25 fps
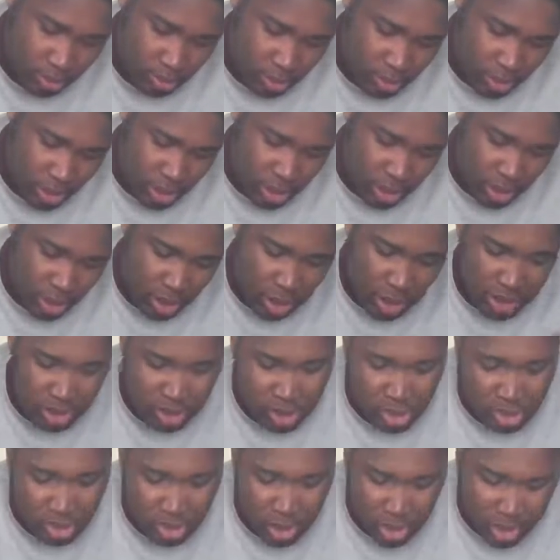But yeah, that's
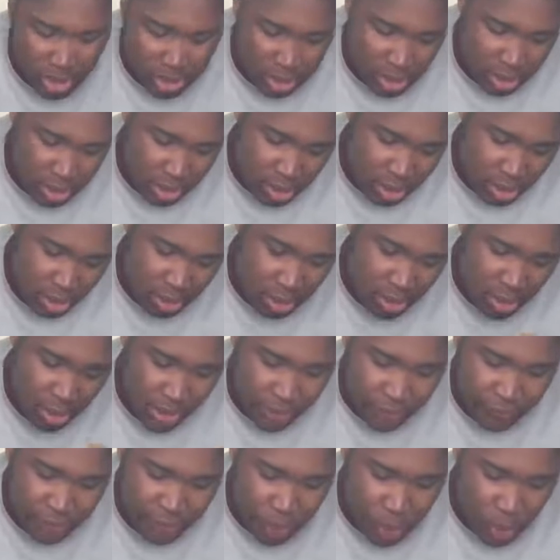just like a
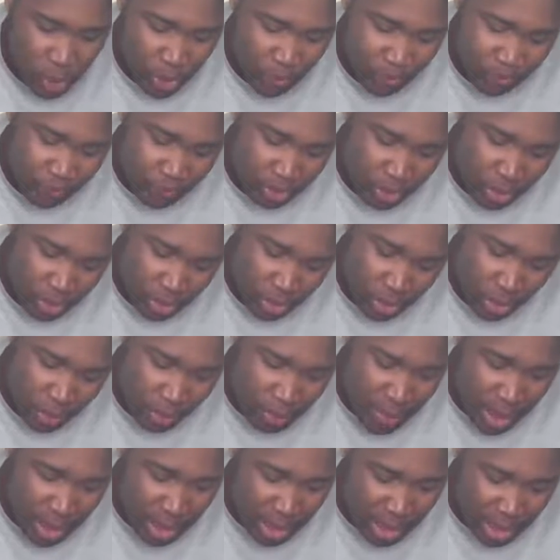few of the
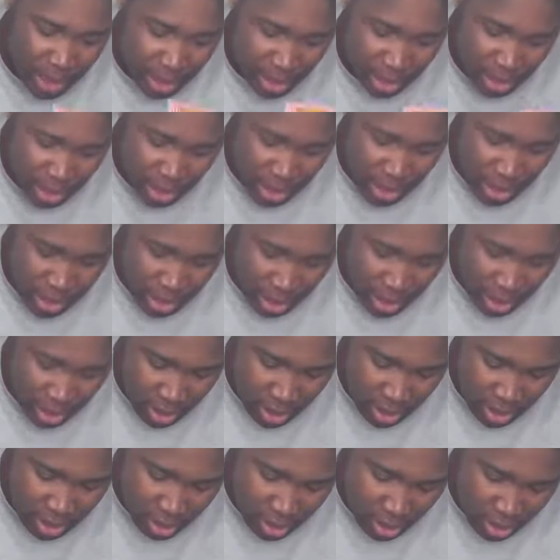many in
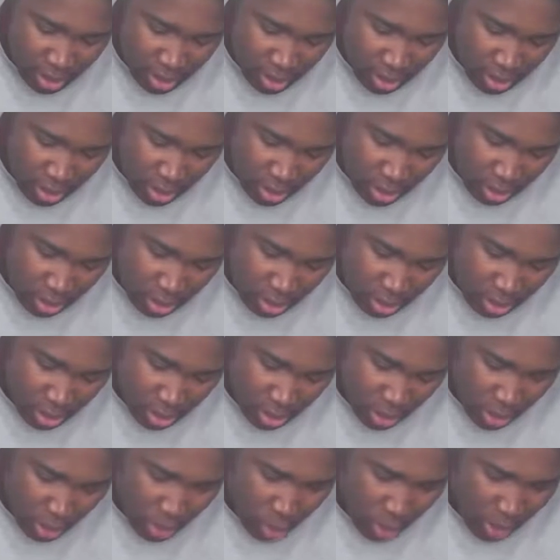here.
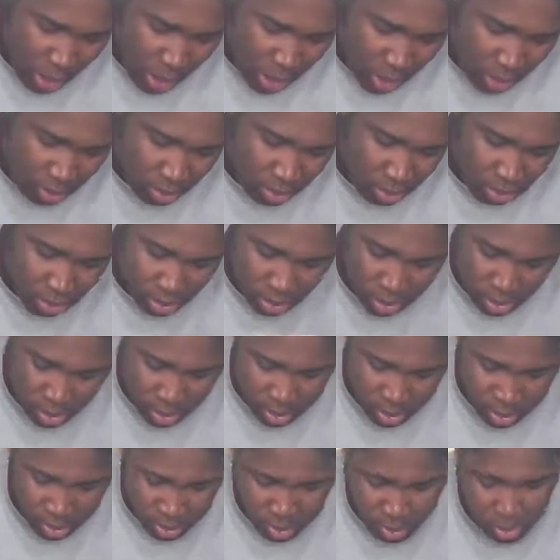Oh wow,
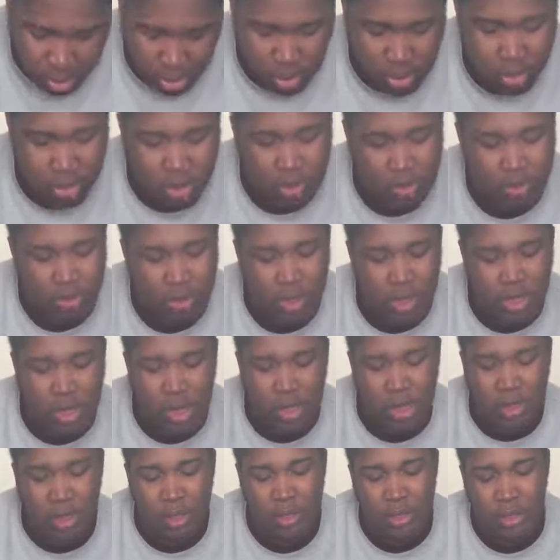okay. But
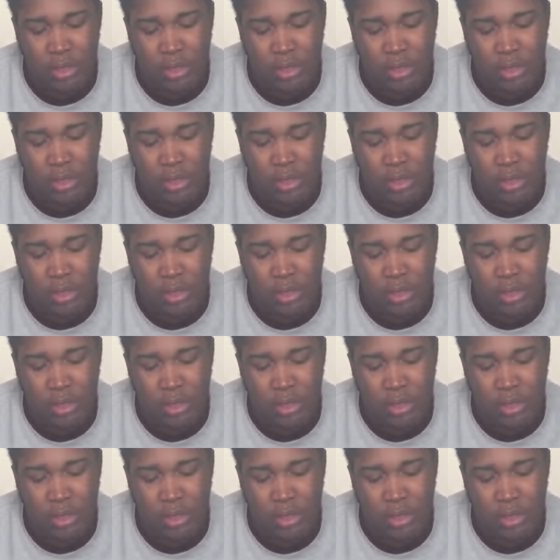yeah,